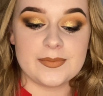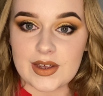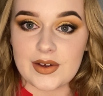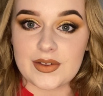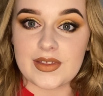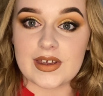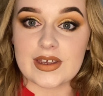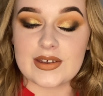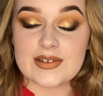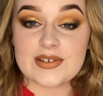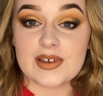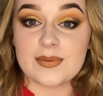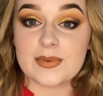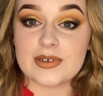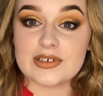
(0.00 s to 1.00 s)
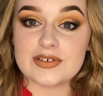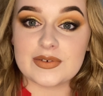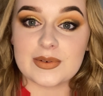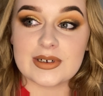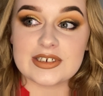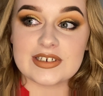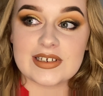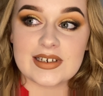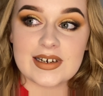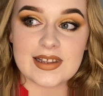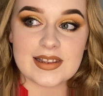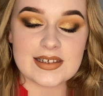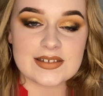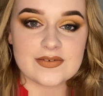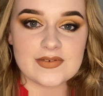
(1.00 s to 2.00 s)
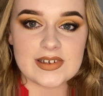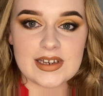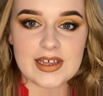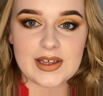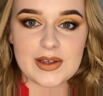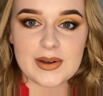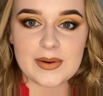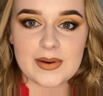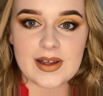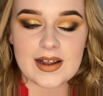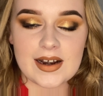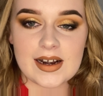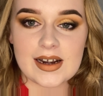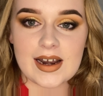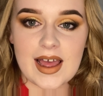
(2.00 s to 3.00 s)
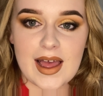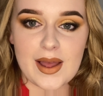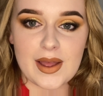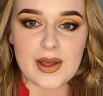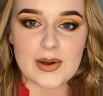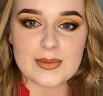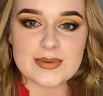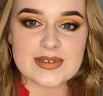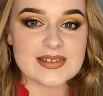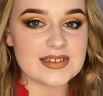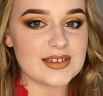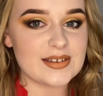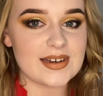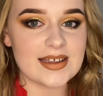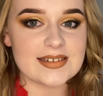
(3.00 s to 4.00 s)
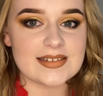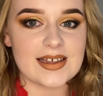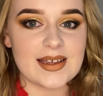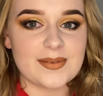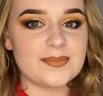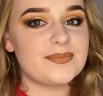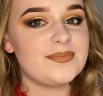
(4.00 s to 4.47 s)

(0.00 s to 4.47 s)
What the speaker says: Thank you so much for watching this video, and I hope to see you next time.